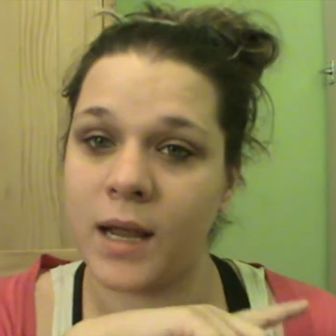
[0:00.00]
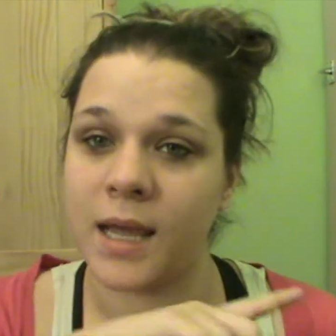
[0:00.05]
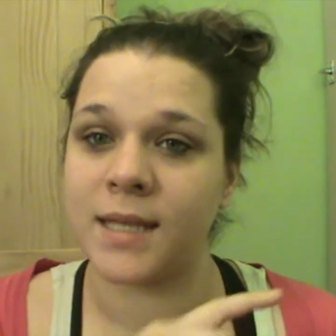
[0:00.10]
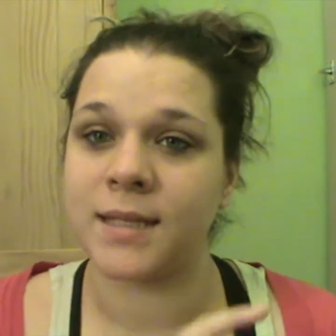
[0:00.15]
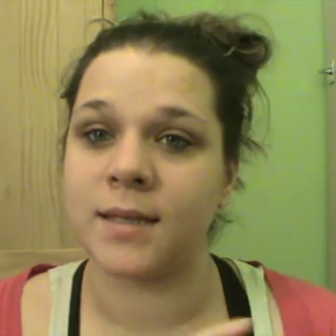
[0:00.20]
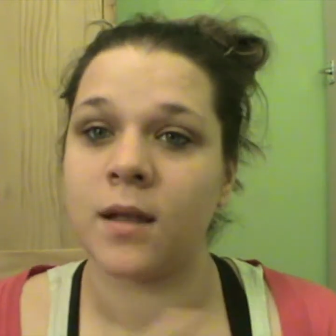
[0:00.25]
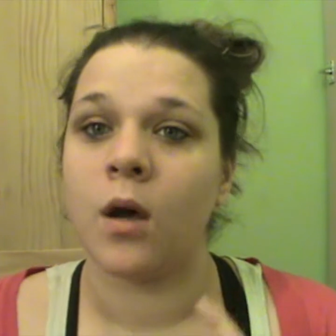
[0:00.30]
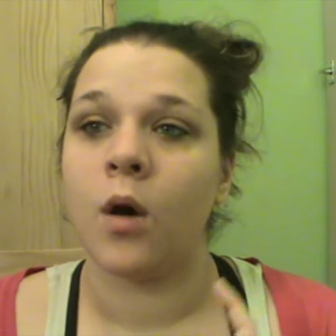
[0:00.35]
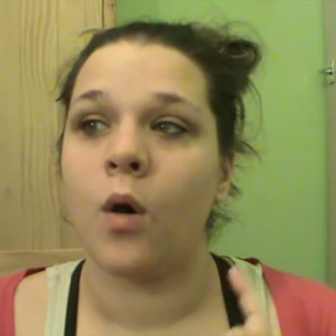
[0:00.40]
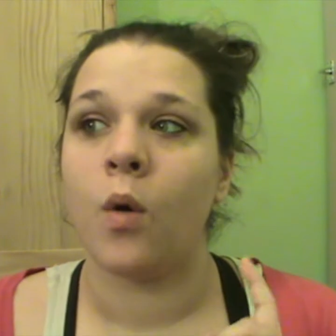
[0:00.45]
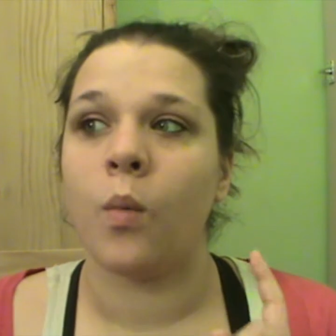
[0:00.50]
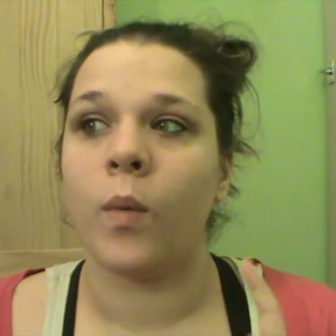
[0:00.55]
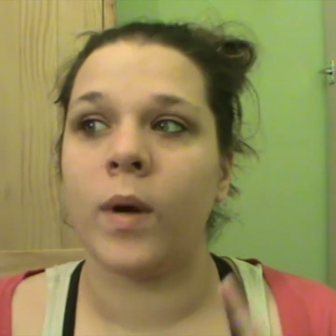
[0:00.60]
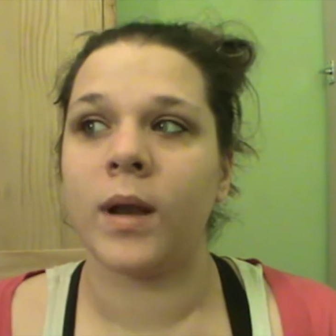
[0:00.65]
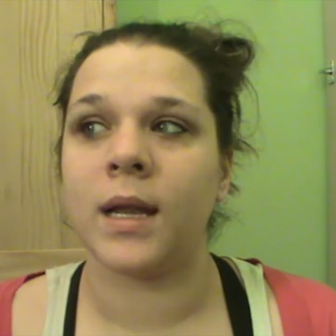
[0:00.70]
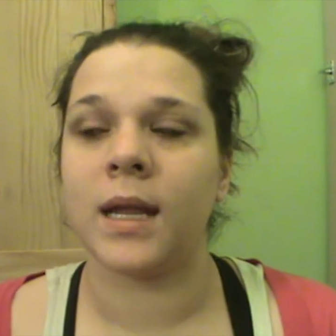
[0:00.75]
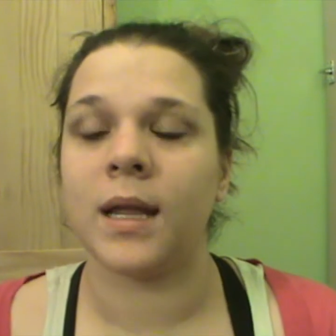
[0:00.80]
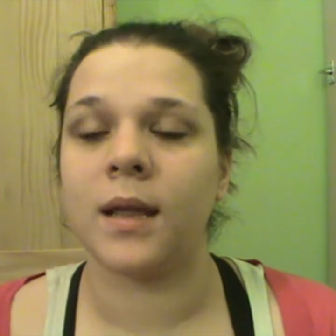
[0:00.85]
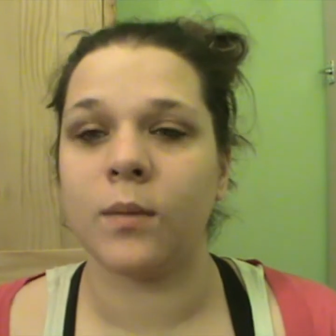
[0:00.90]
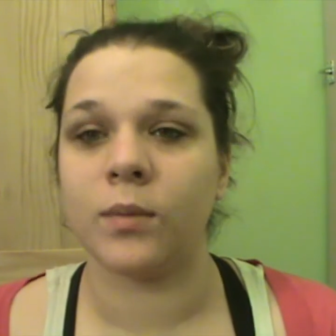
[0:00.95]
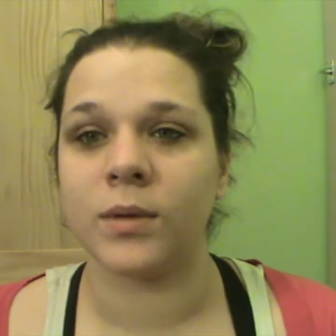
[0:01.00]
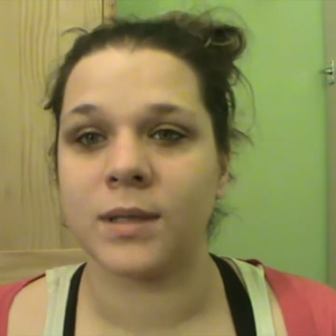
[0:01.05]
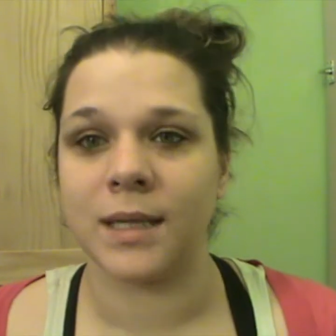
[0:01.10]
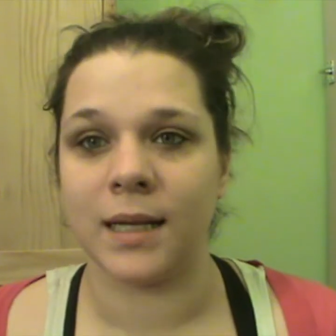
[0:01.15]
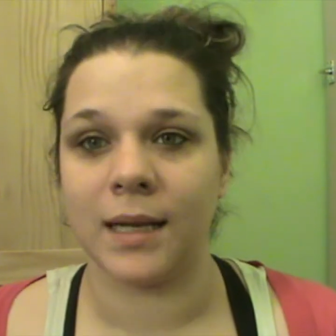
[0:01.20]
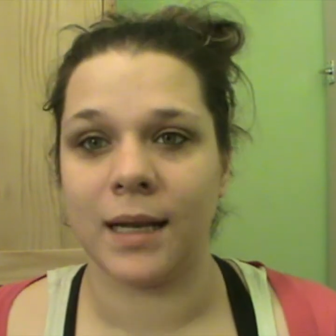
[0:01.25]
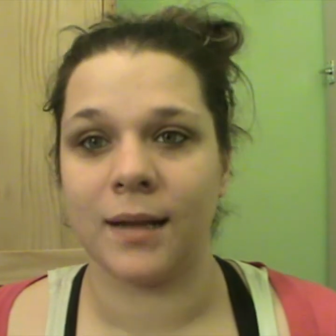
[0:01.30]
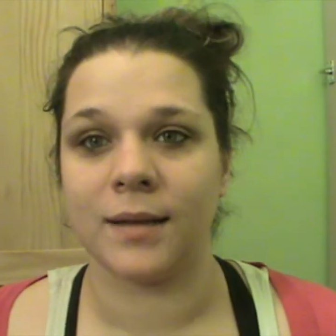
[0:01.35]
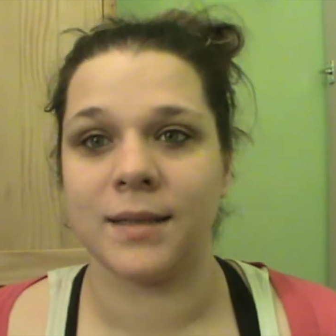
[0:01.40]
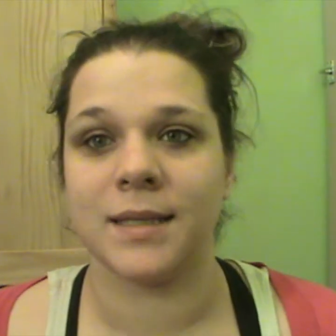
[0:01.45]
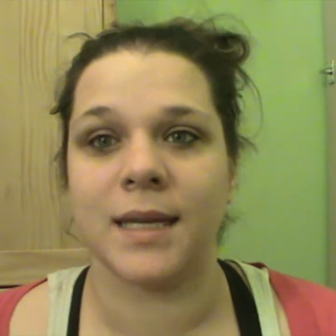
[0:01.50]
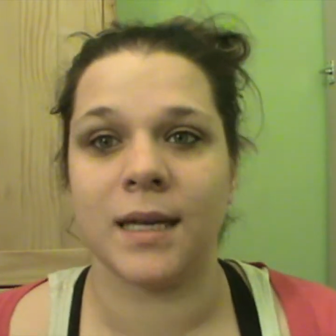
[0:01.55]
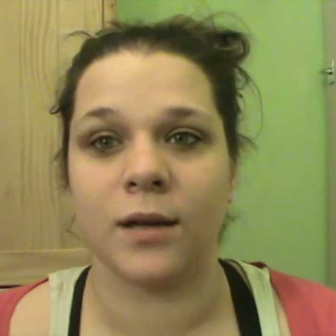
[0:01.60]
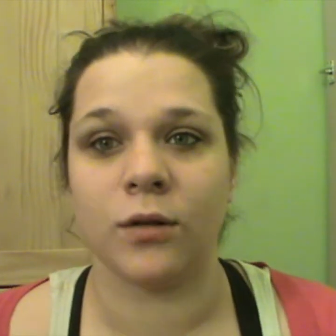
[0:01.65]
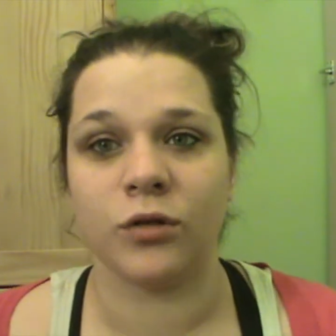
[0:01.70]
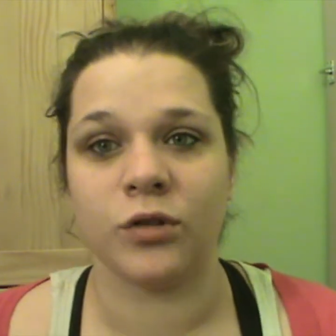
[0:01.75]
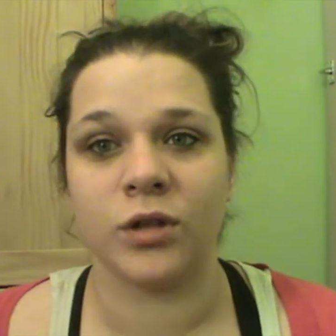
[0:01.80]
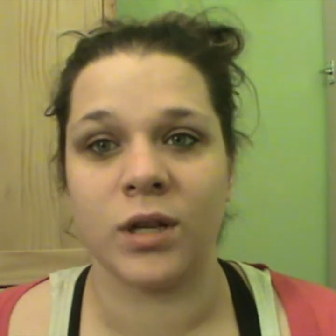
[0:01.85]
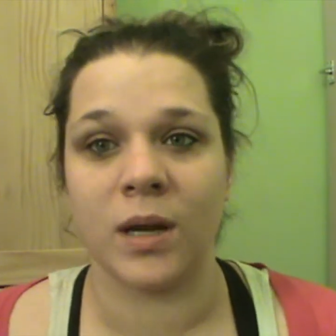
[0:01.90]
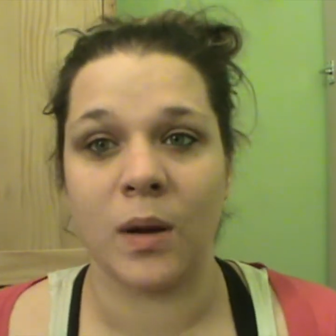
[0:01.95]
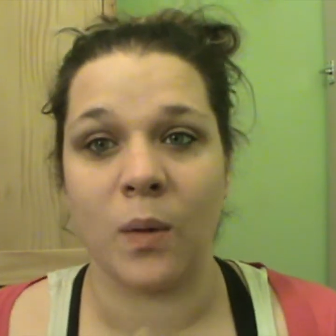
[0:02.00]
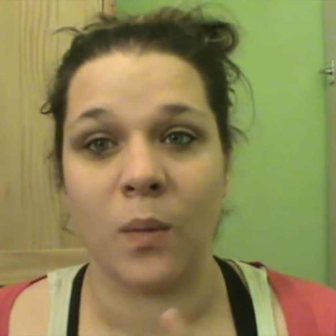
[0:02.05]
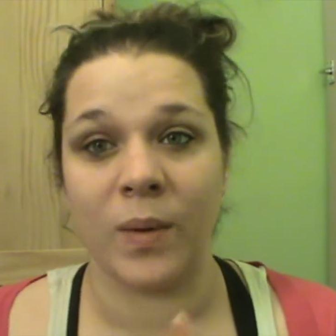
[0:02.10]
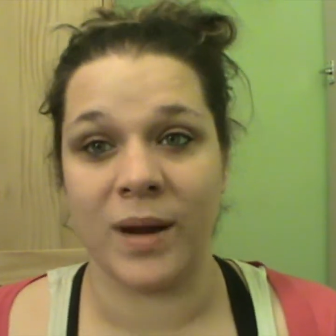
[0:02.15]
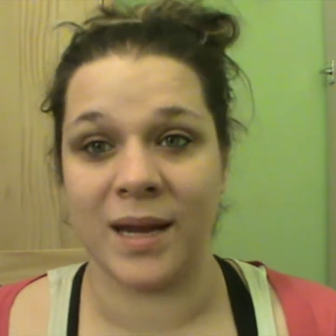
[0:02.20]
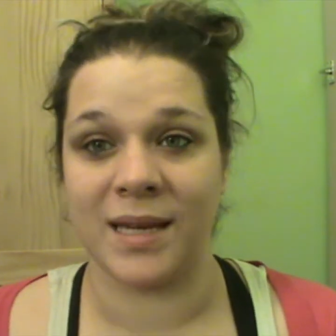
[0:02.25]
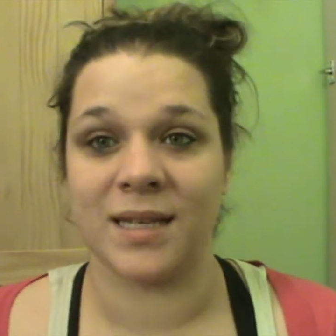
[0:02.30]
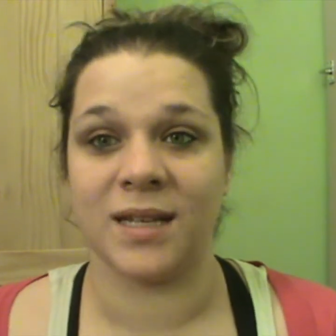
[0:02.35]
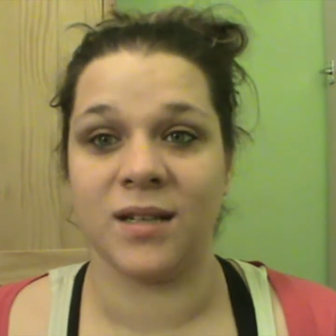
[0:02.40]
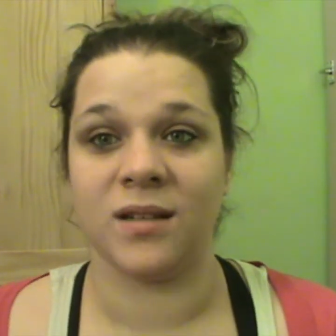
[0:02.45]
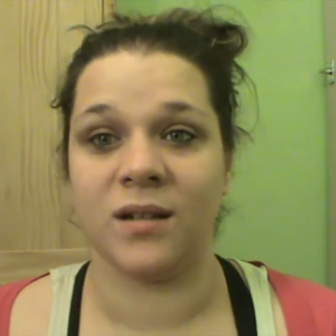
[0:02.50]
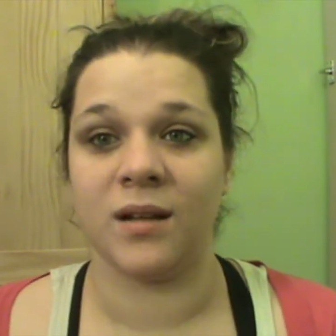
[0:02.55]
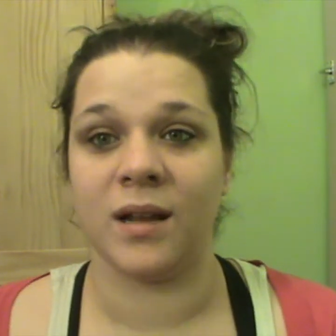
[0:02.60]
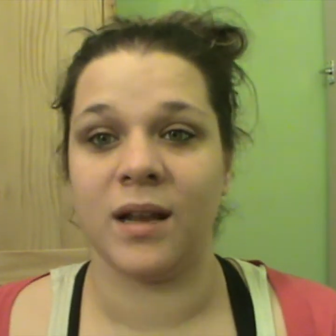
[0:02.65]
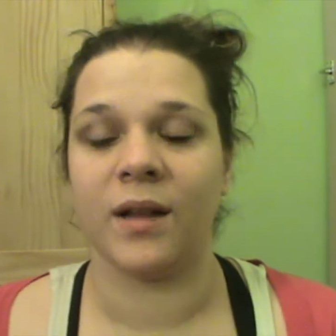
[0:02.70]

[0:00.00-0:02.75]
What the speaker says: is when he wasn't allowed to eat or drink, we didn't.